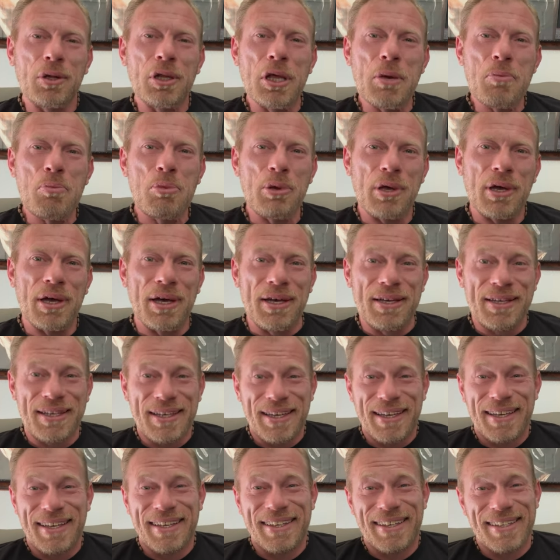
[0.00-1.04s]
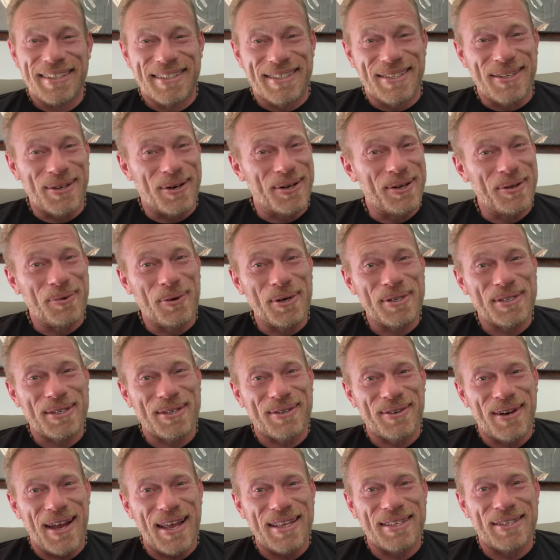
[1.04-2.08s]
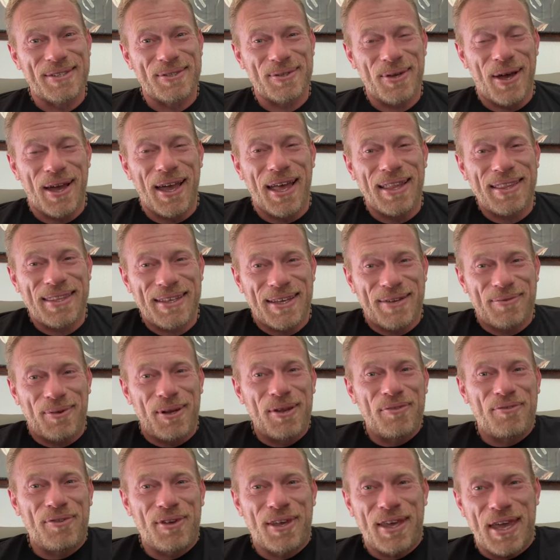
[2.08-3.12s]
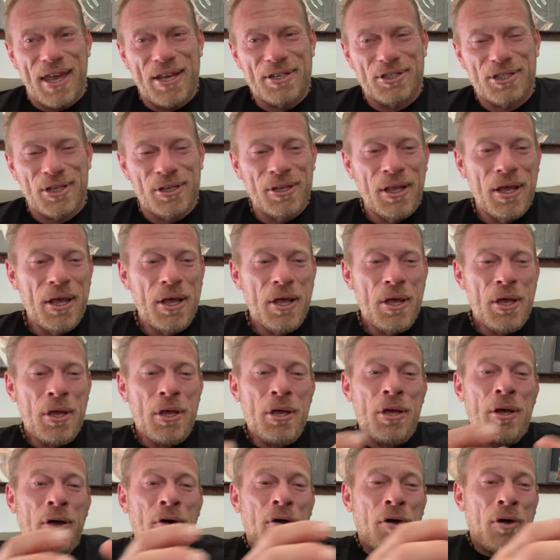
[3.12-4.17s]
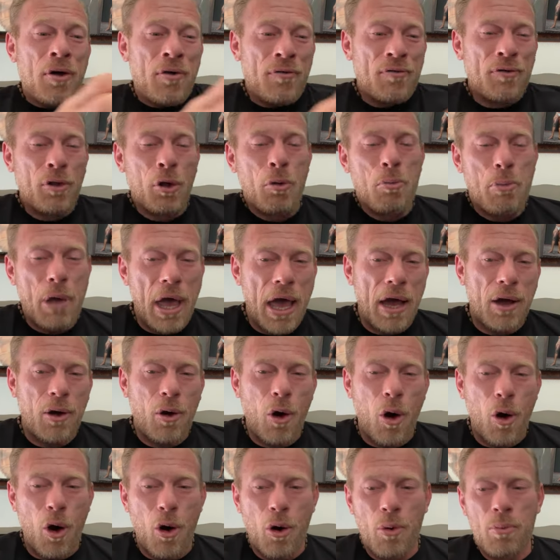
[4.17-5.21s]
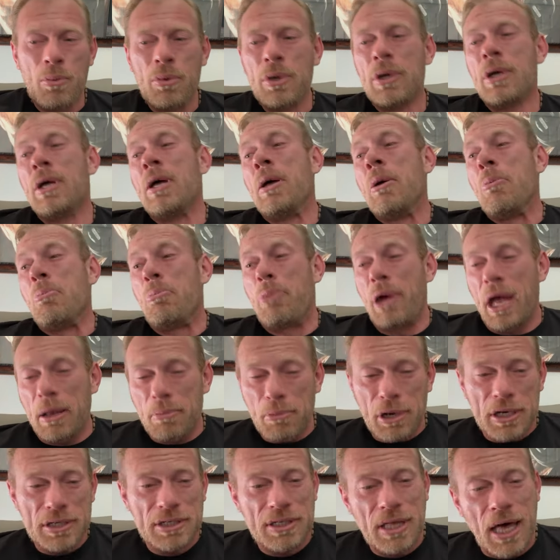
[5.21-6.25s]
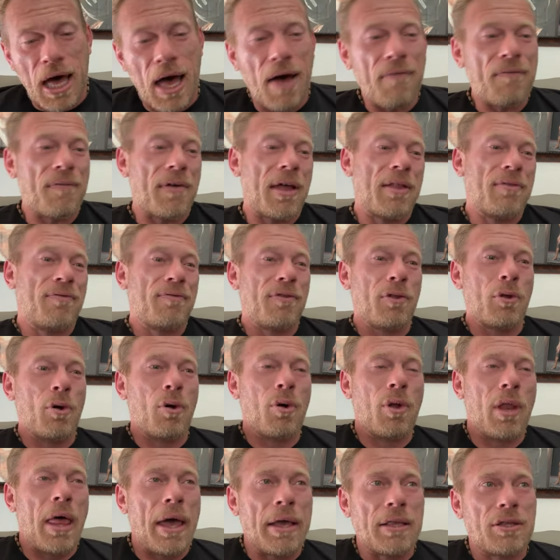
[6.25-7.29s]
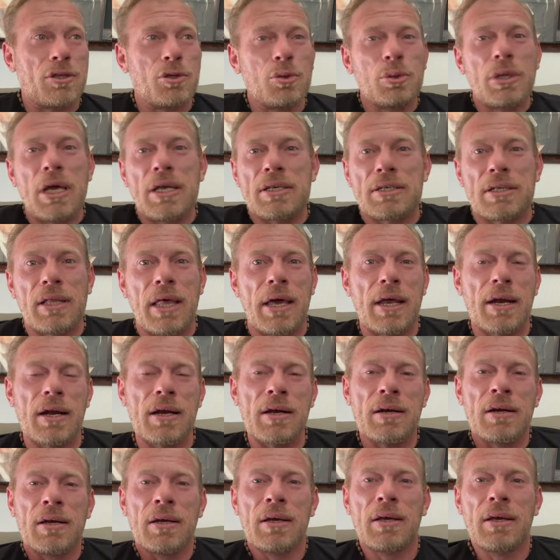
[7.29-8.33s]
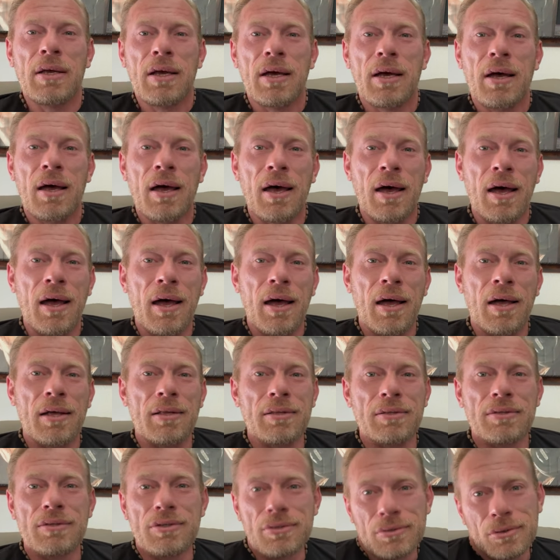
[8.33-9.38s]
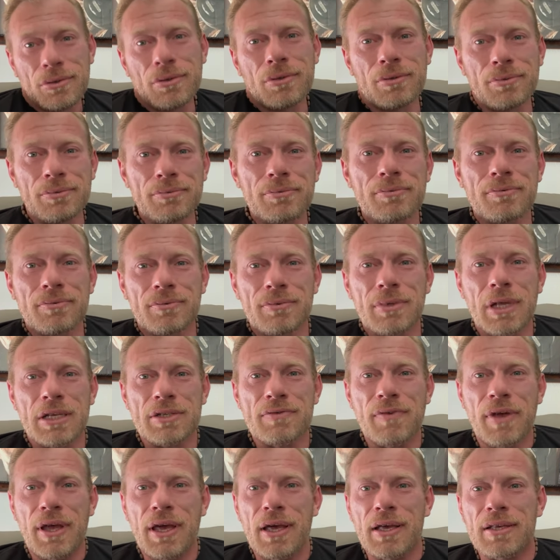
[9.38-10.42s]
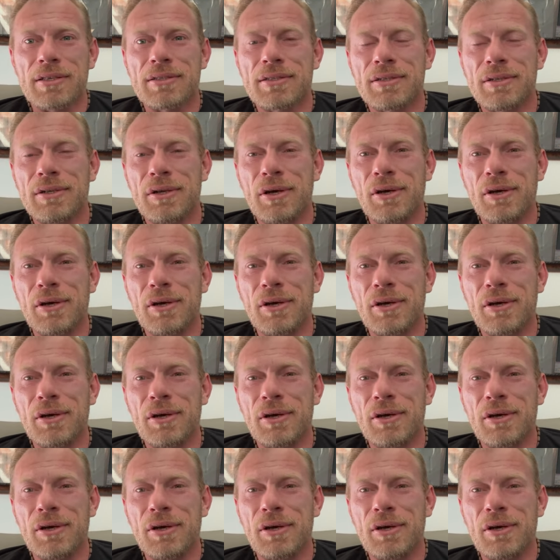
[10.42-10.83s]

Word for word: the Olympia. So it was crazy. So I got the qualification, flew back home, packed my stuff, and flew like 2 days later to Las Vegas,